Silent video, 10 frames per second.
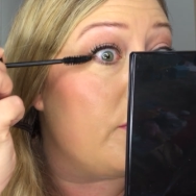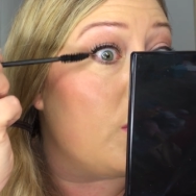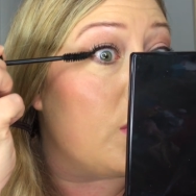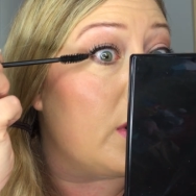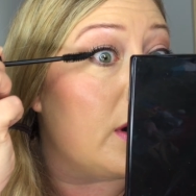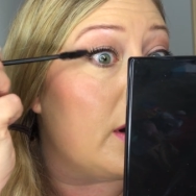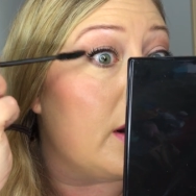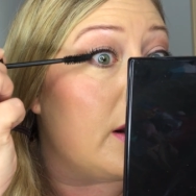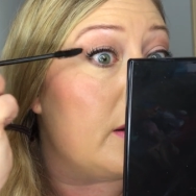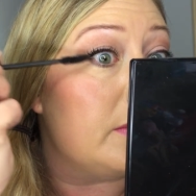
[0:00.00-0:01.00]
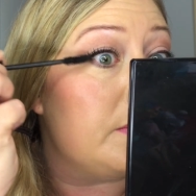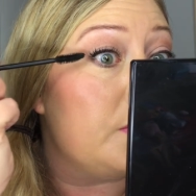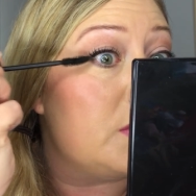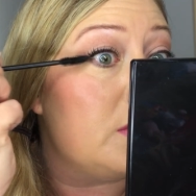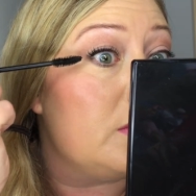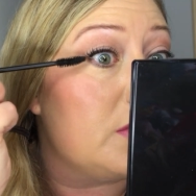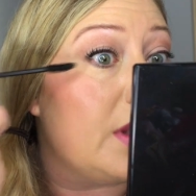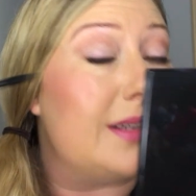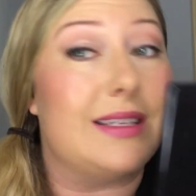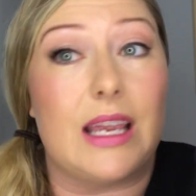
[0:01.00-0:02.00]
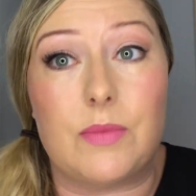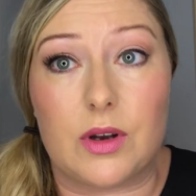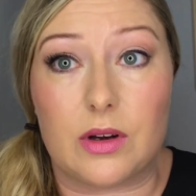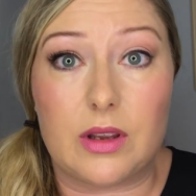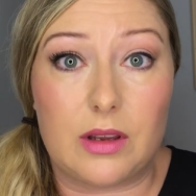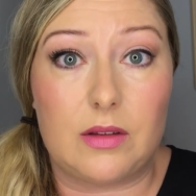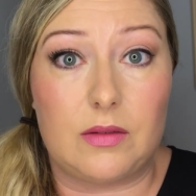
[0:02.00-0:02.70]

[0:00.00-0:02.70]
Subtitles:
for to keep their